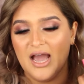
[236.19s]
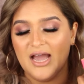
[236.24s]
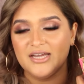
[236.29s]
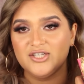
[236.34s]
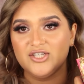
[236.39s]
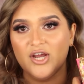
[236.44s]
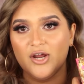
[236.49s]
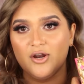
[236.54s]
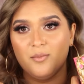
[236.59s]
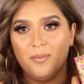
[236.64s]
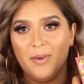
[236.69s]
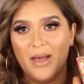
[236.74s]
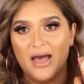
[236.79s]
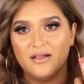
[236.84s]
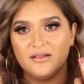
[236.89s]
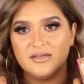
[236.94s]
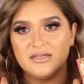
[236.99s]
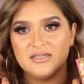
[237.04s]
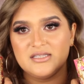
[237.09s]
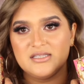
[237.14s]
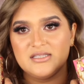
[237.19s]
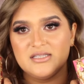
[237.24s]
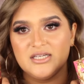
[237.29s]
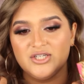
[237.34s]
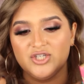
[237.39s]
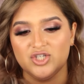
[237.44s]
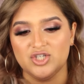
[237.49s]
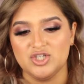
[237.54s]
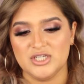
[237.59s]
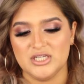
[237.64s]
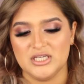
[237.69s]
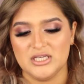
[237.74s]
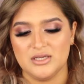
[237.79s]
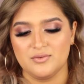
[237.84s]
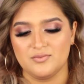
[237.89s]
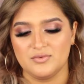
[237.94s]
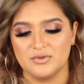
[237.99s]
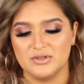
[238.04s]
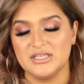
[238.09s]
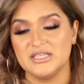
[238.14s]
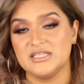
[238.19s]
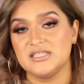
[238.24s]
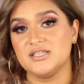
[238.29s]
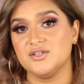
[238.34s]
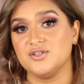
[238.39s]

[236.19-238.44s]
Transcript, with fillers: eyeshadow palettes that she released.